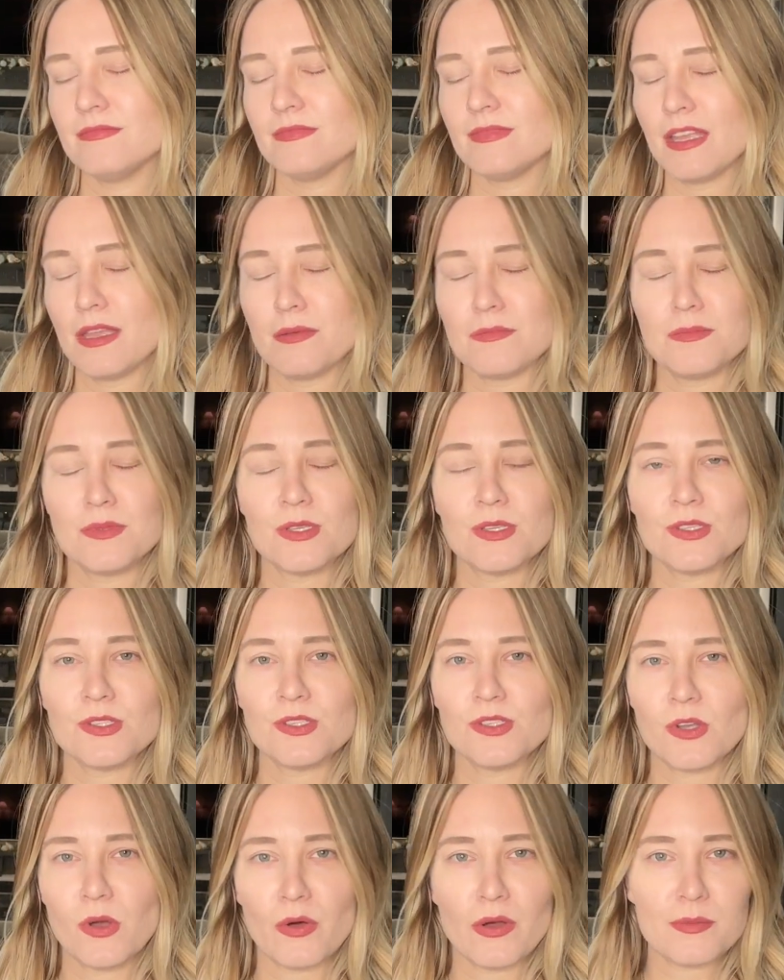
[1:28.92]
am
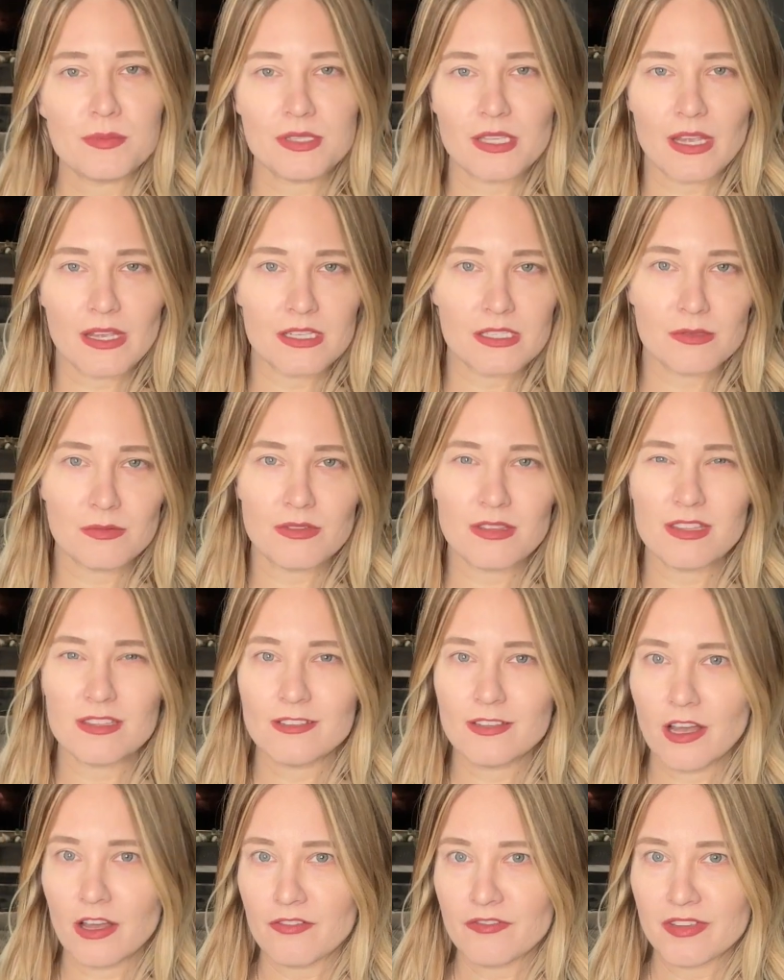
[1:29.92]
so obsessed with the
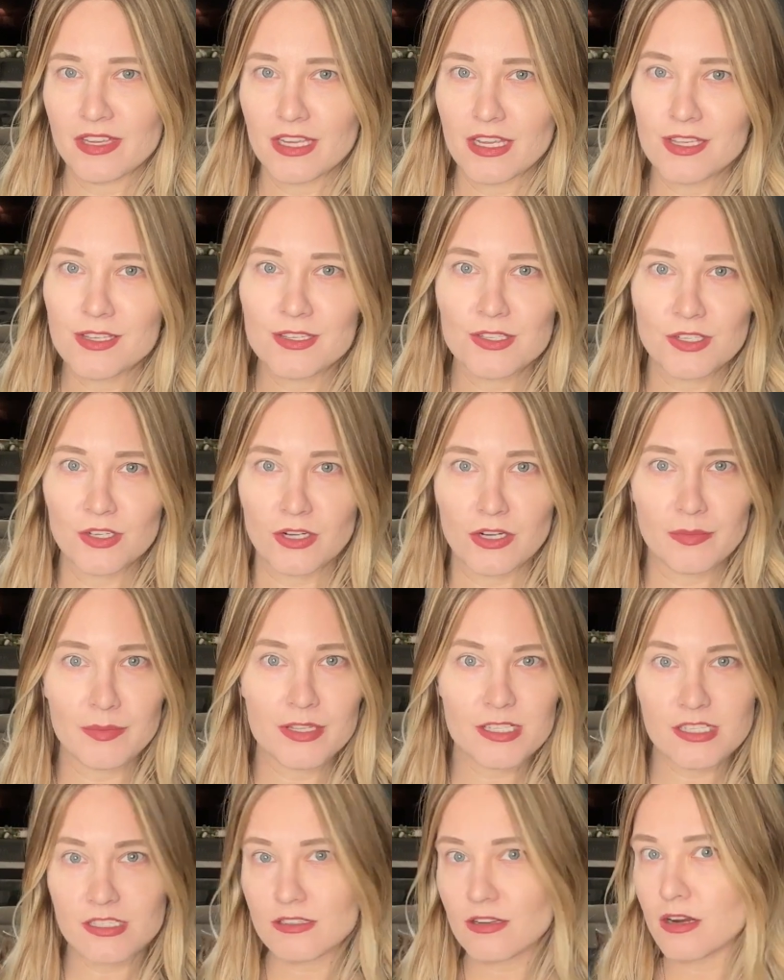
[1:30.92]
toffee nut syrup
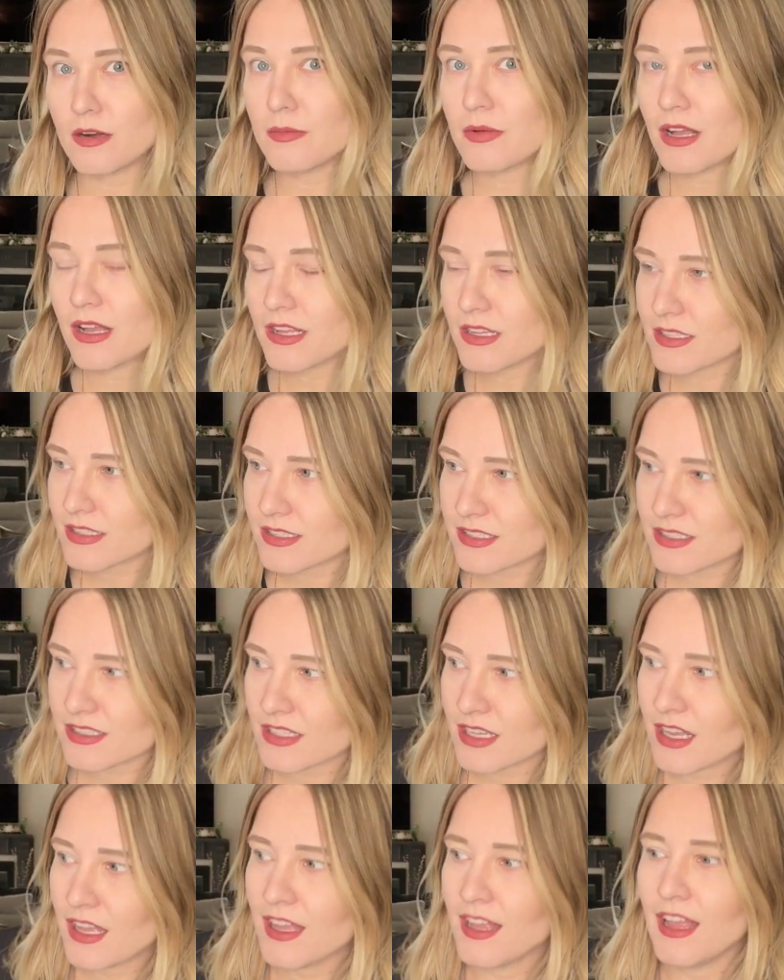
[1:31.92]
at Starbucks.
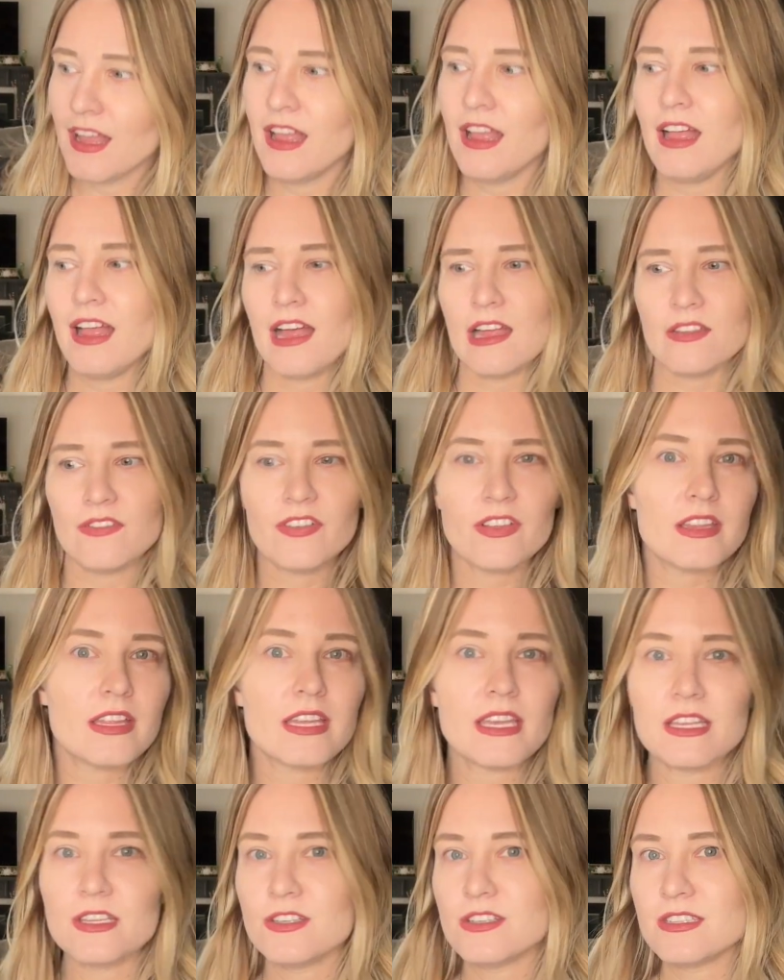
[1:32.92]
I feel
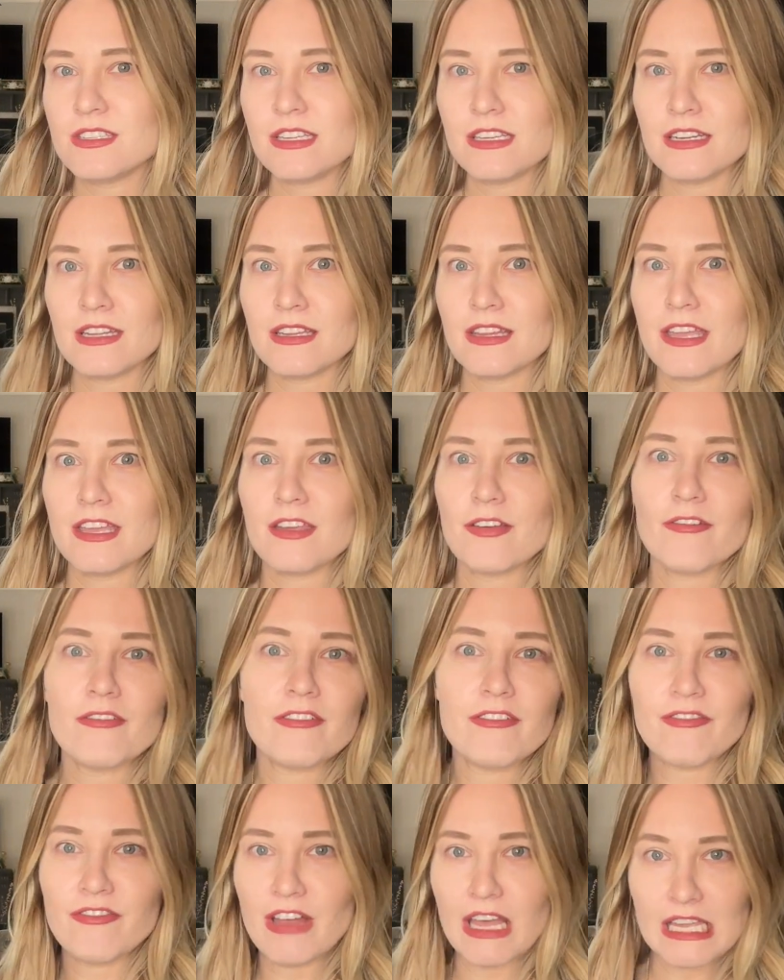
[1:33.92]
like I just need to
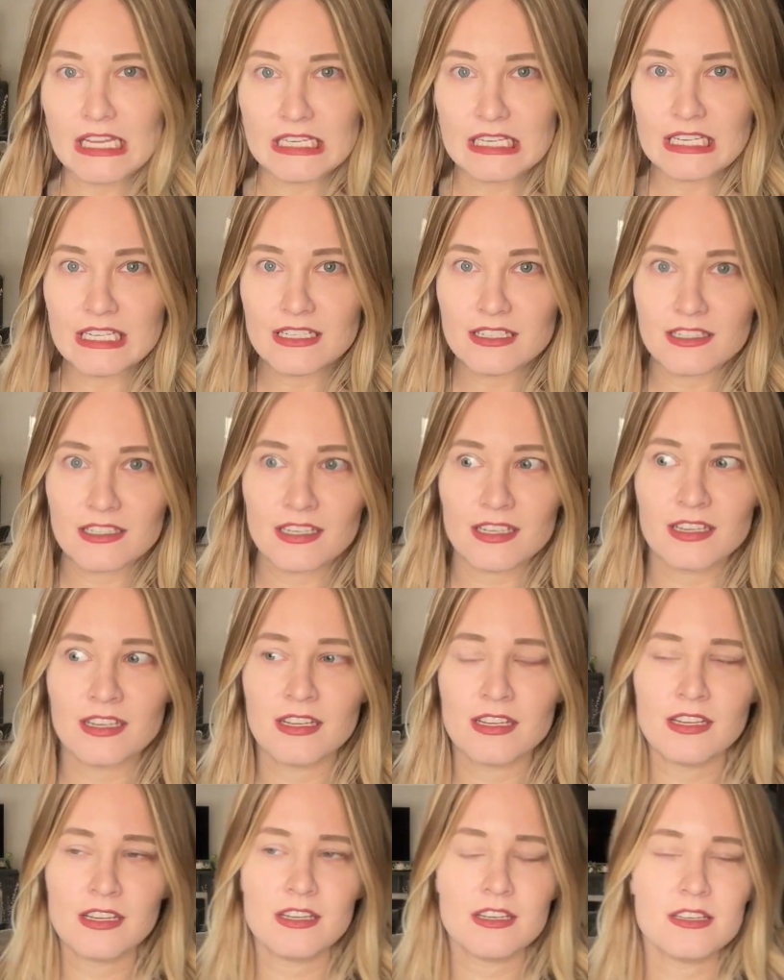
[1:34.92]
find it
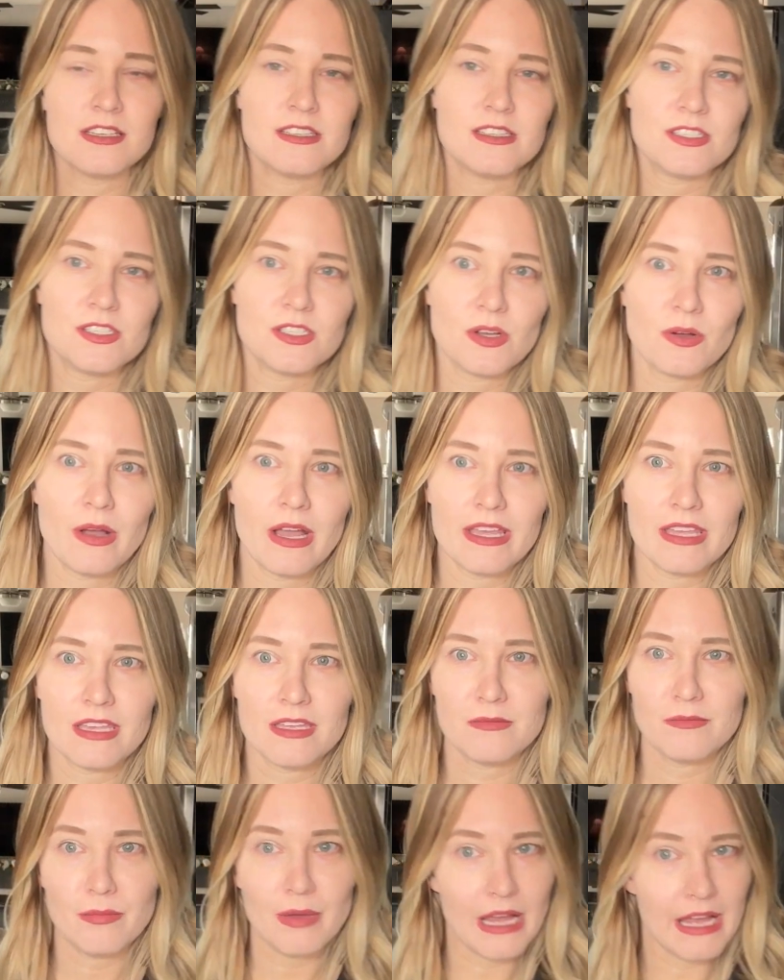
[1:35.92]
so I
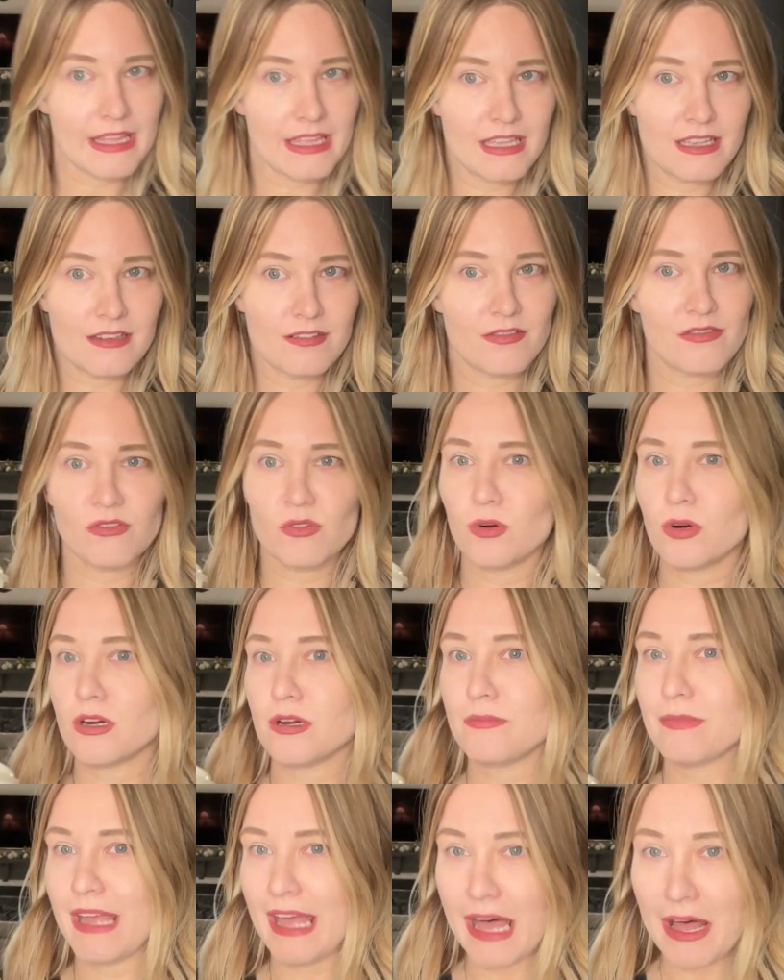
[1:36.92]
can buy it for
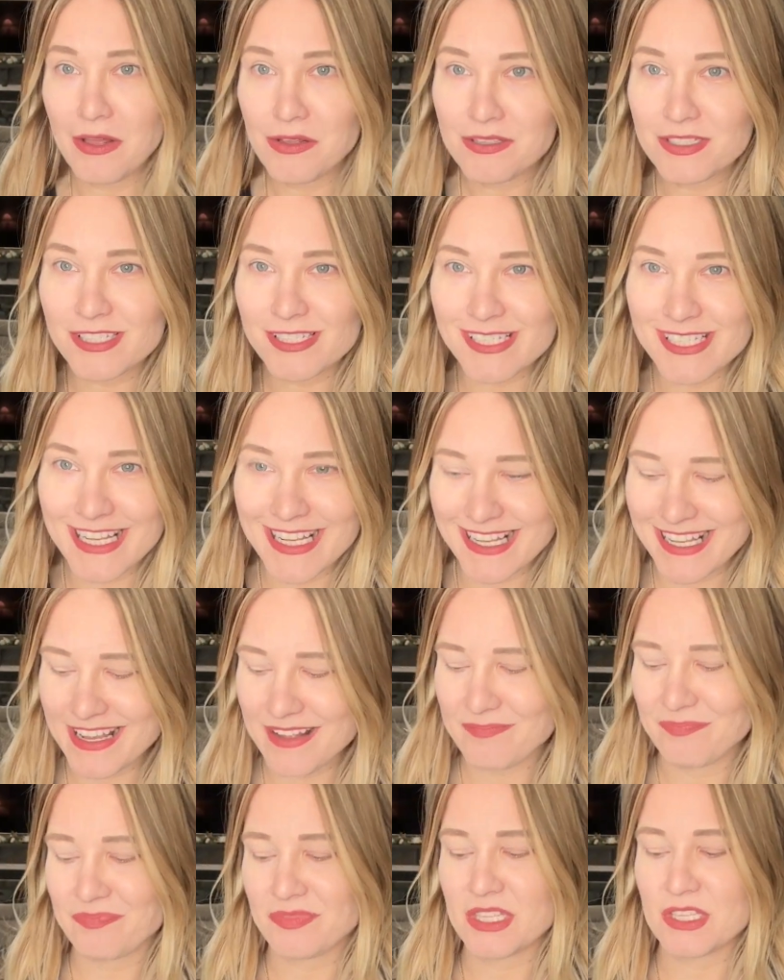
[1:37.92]
my house.
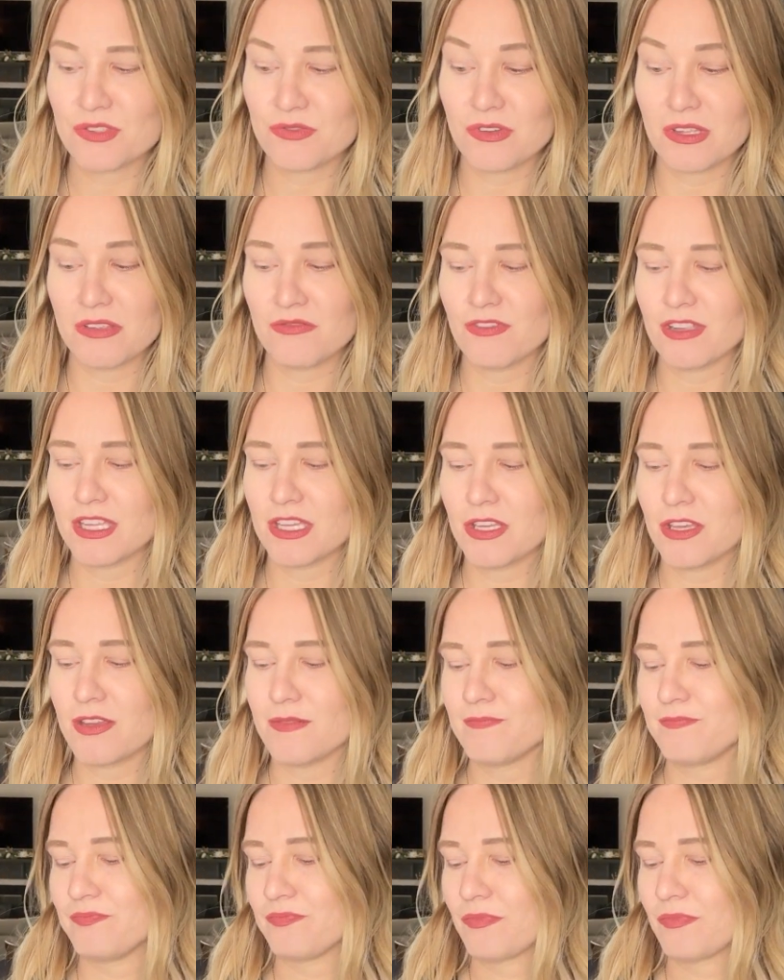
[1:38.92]
It's really, really good.